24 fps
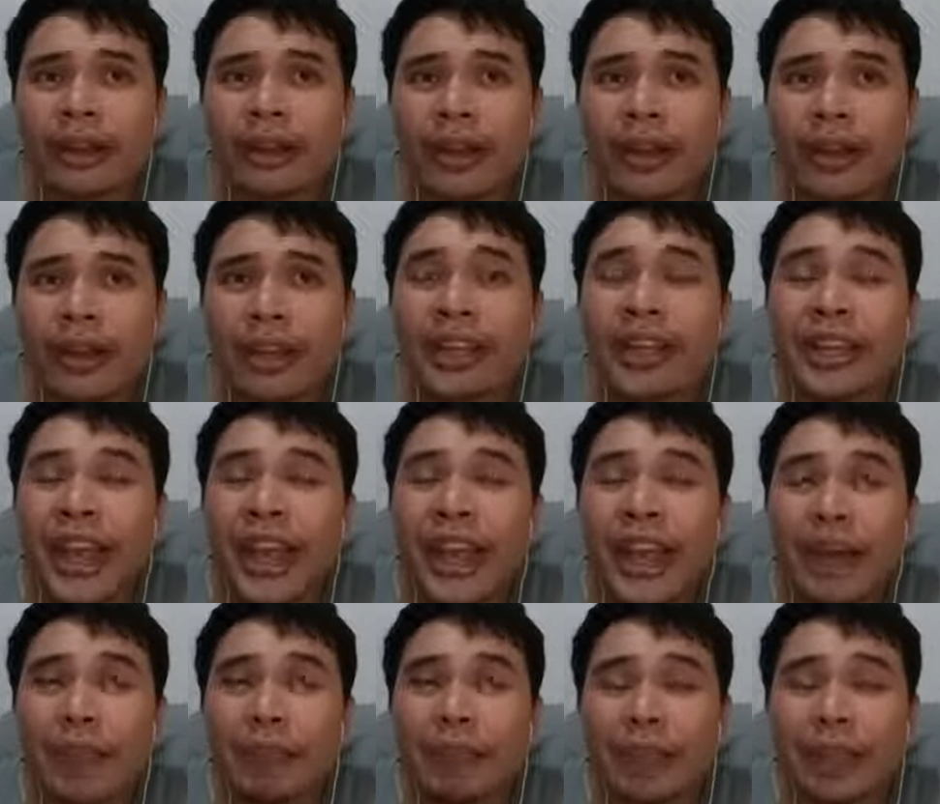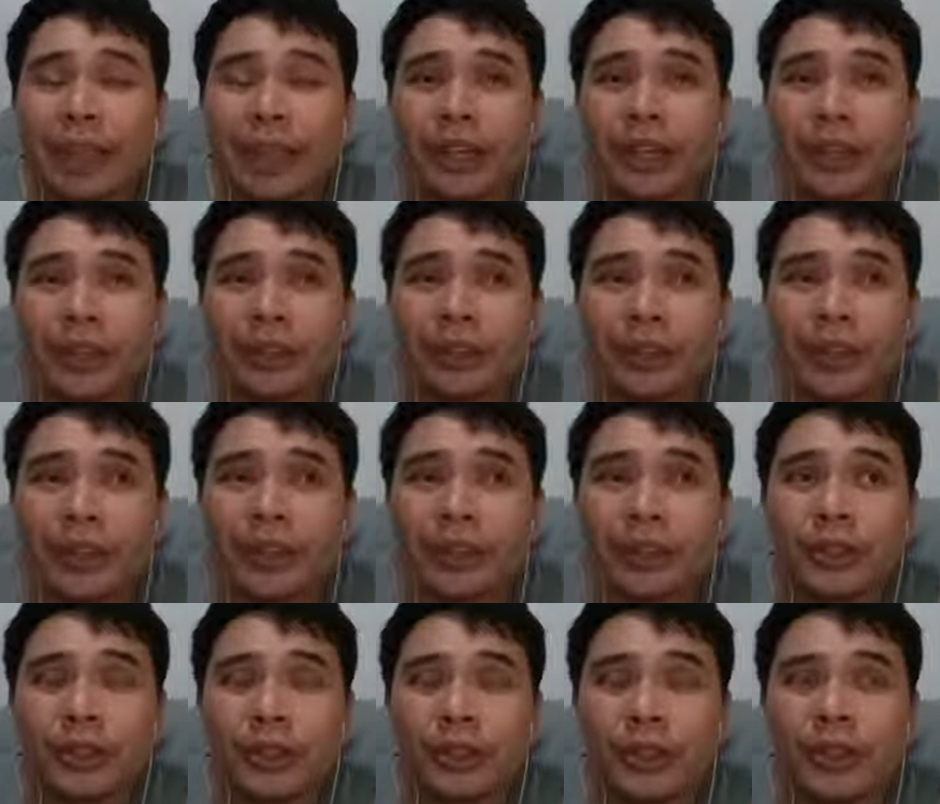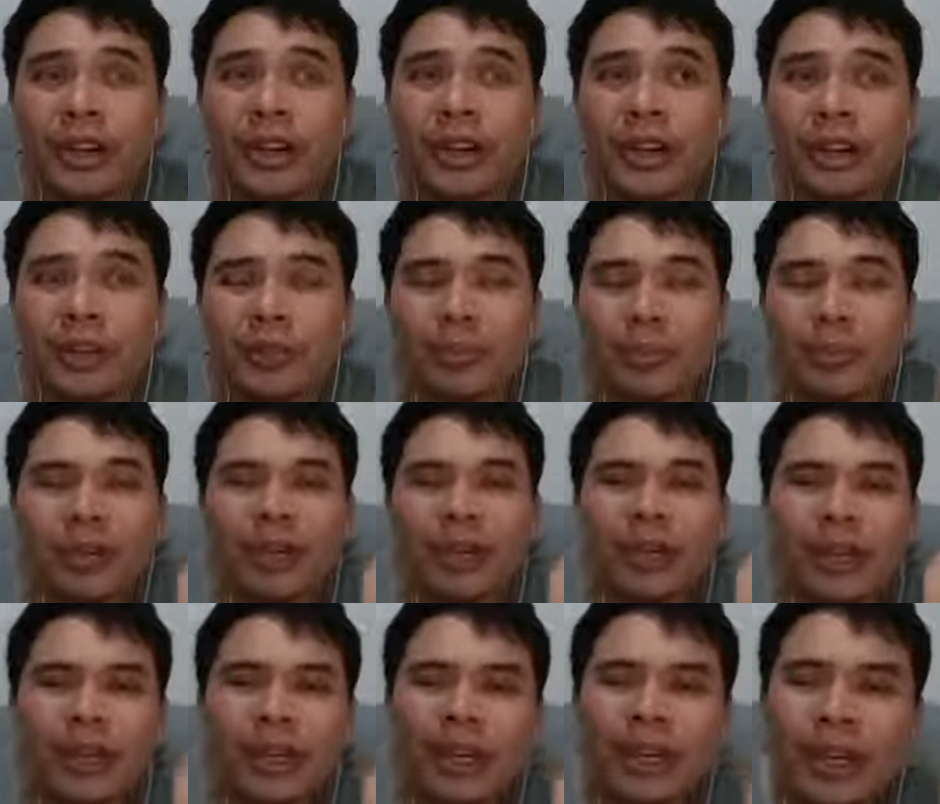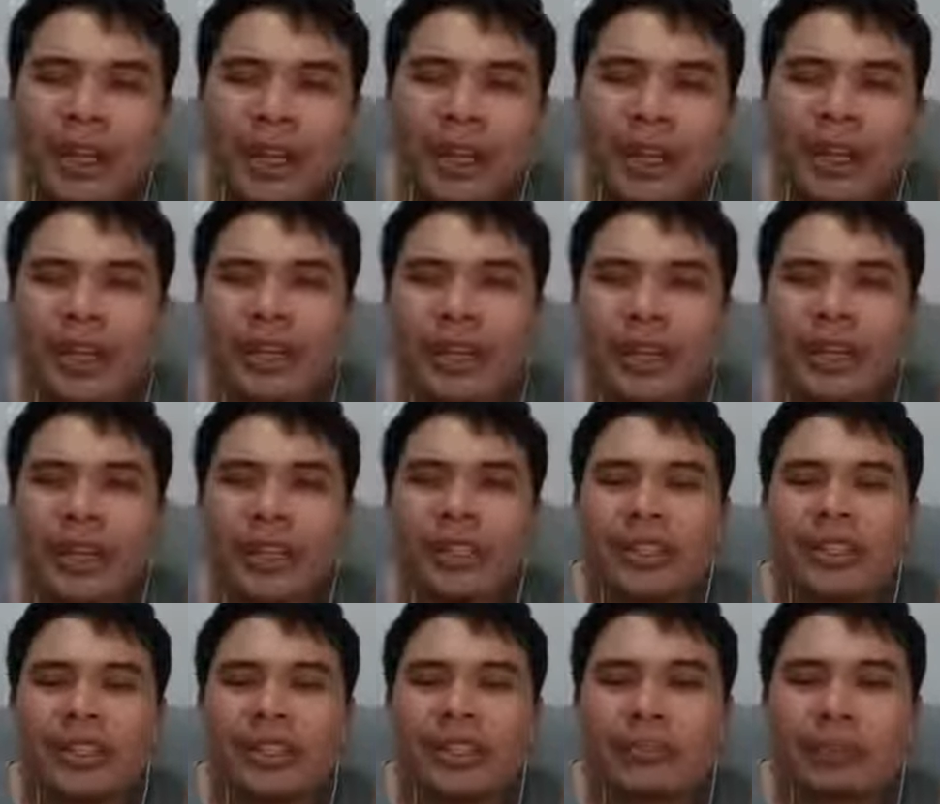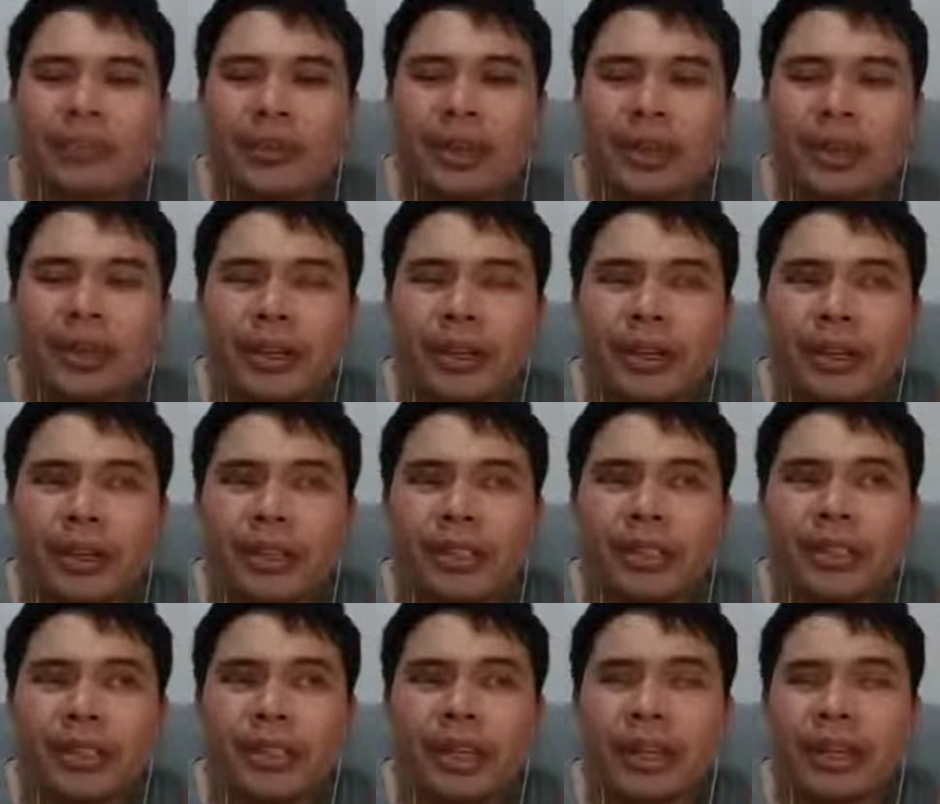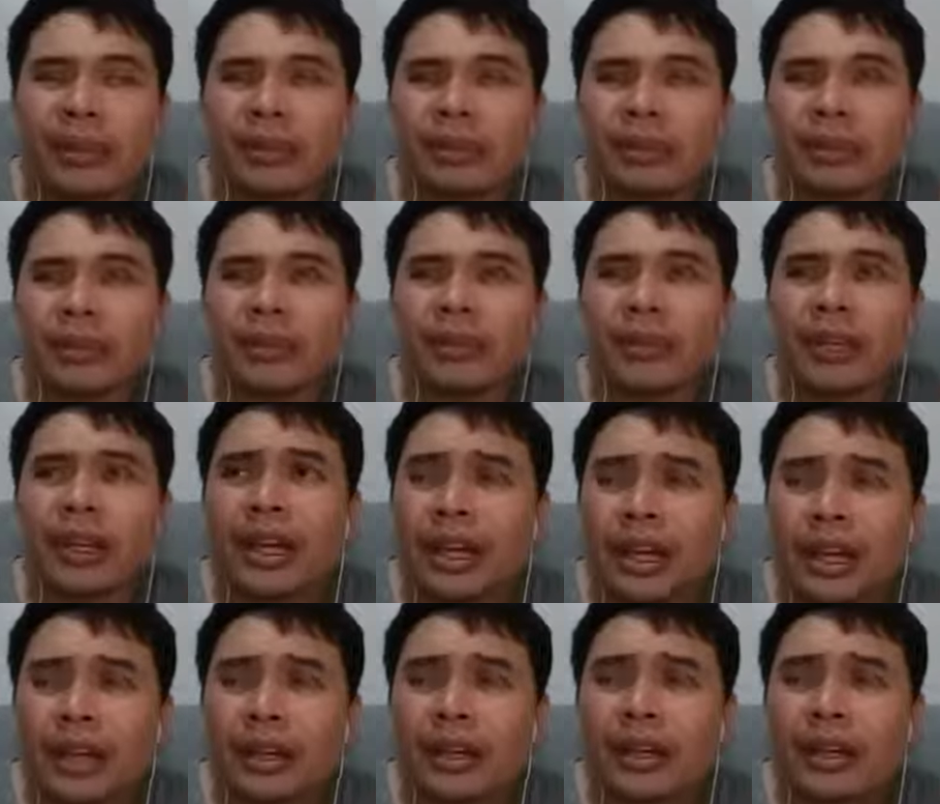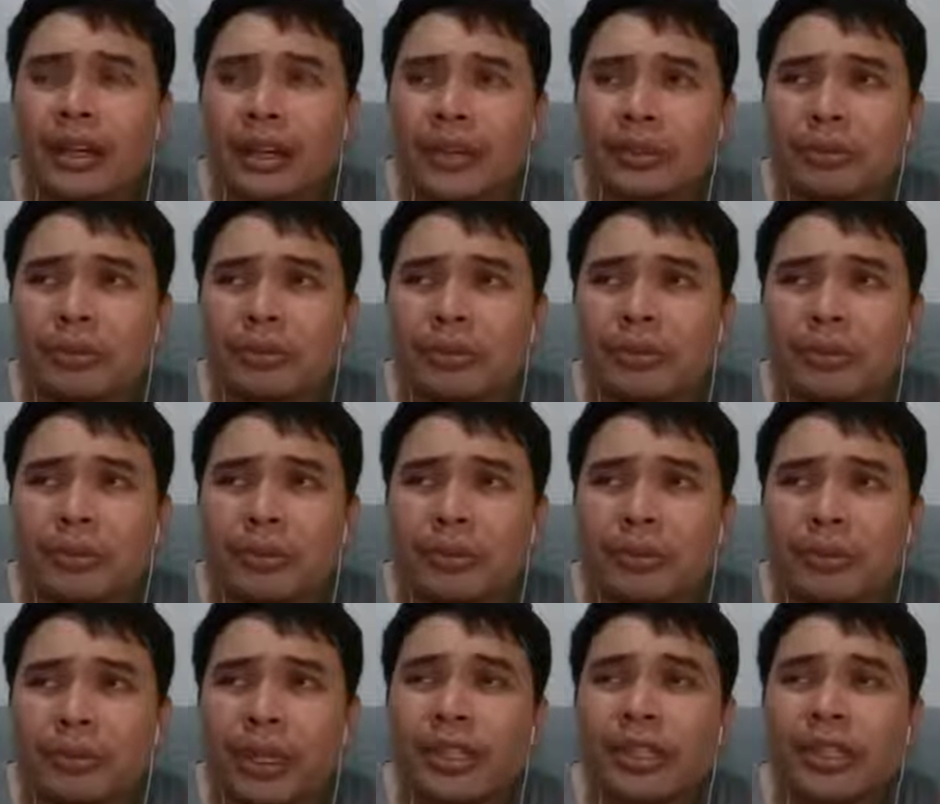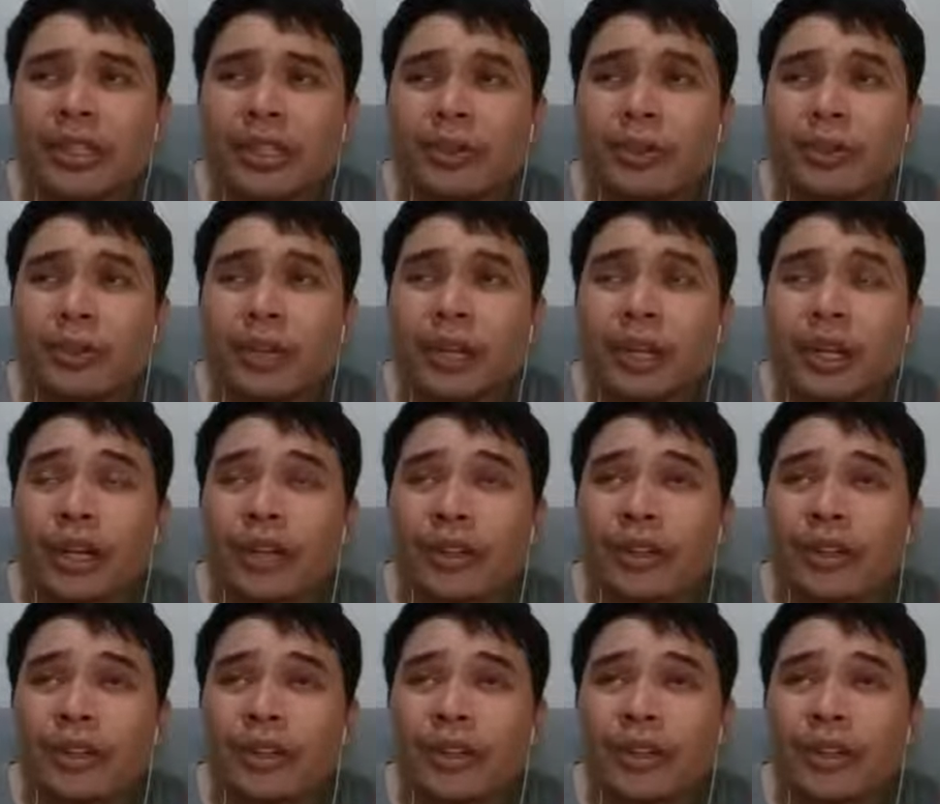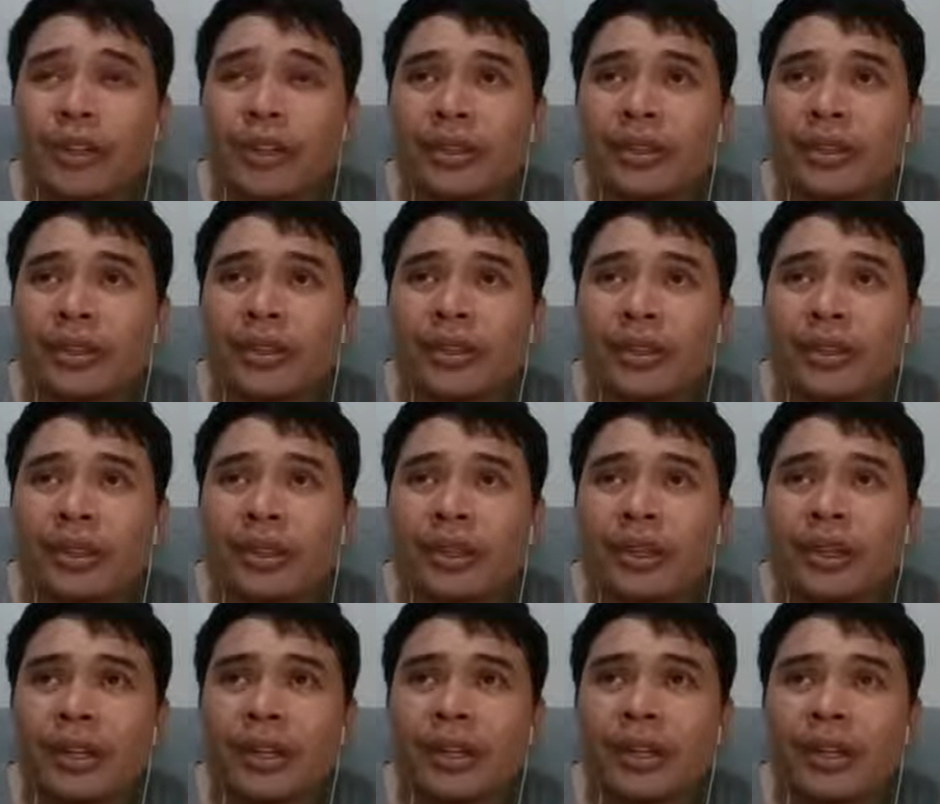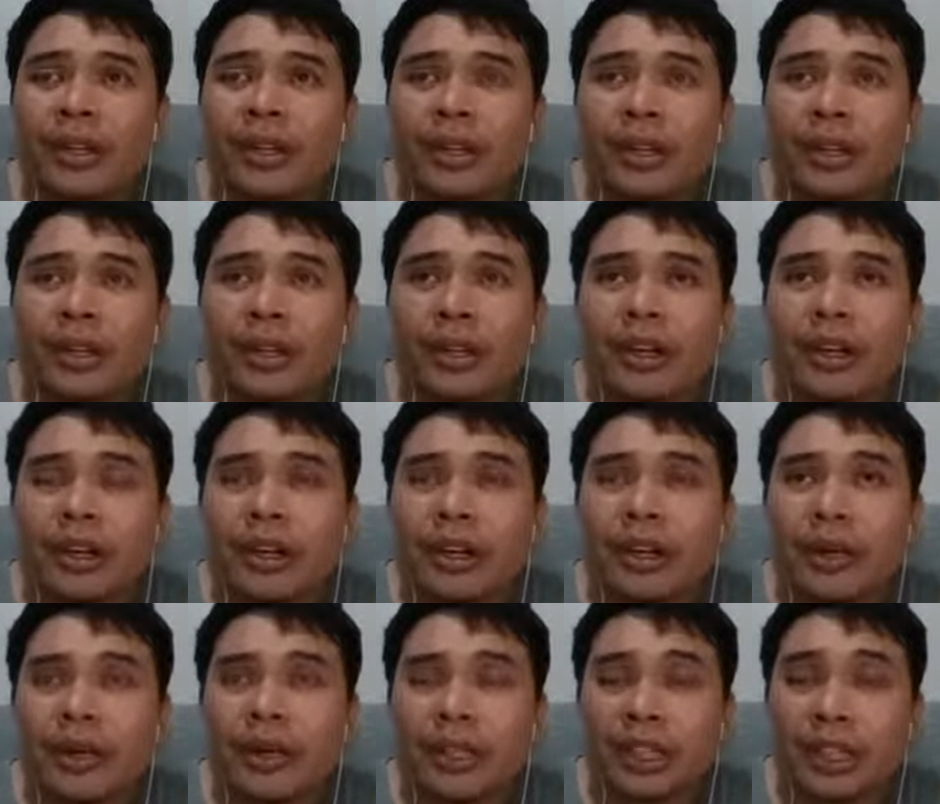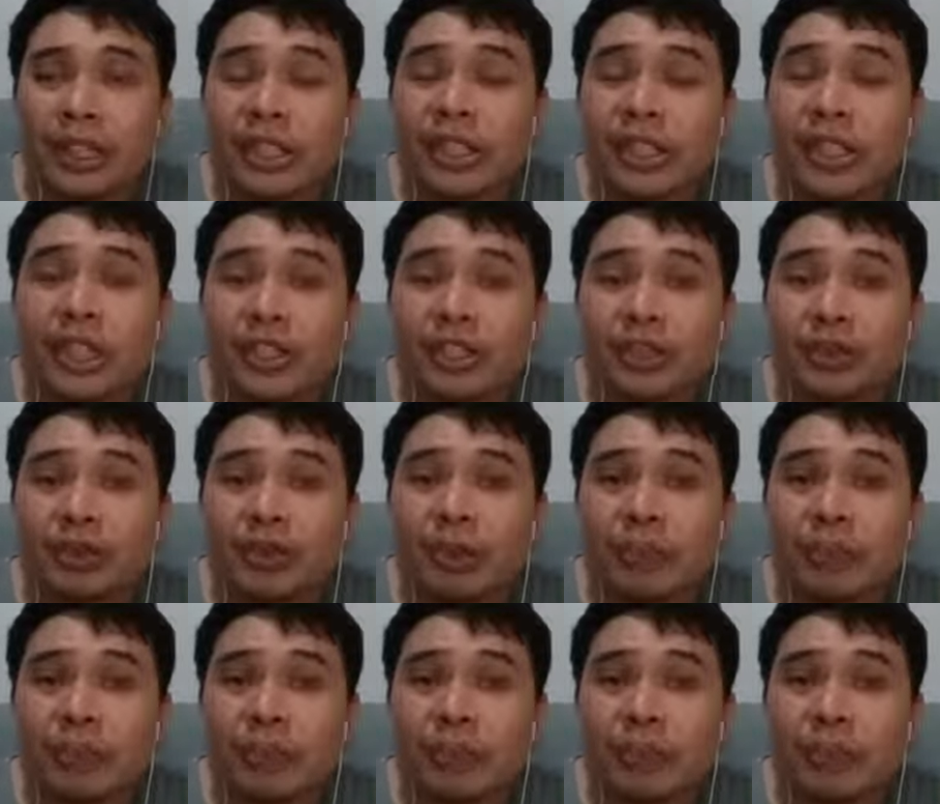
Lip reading: unhappy with your job is because, like, I read somewhere that successful